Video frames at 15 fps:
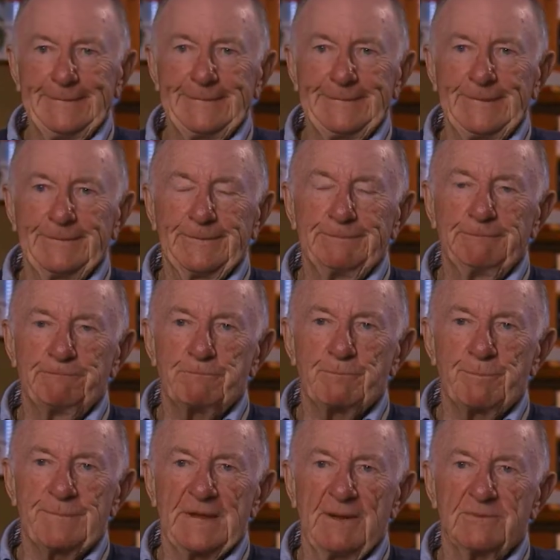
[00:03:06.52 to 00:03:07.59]
So
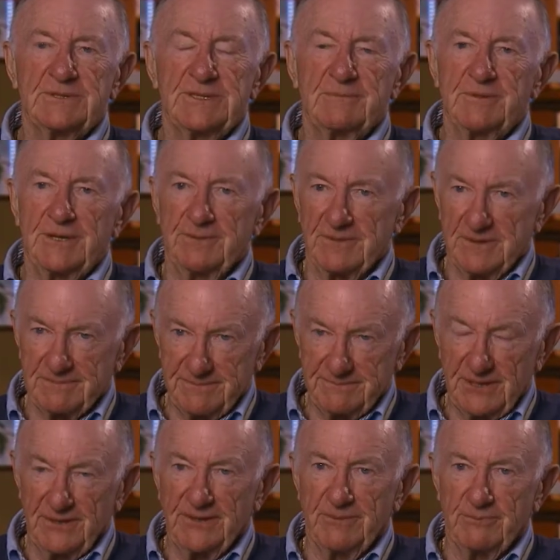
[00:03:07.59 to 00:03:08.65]
that was some of the
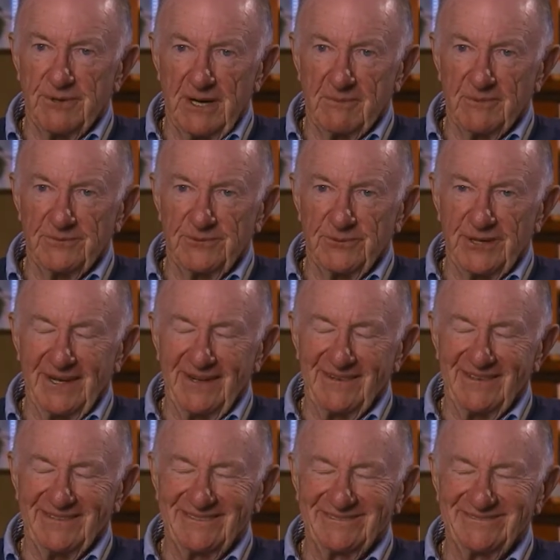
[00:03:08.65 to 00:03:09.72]
other problems we
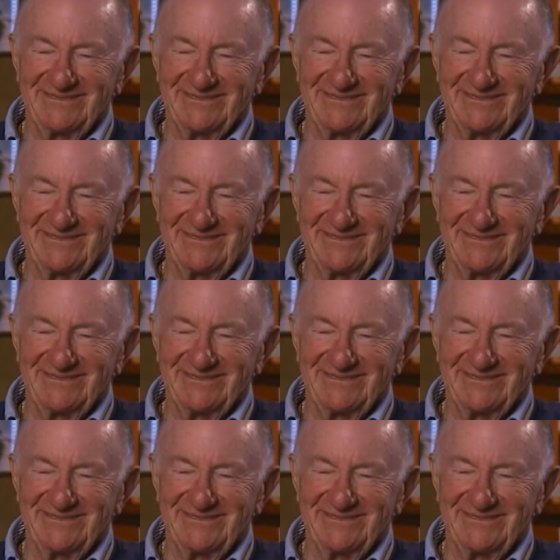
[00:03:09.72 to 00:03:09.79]
had.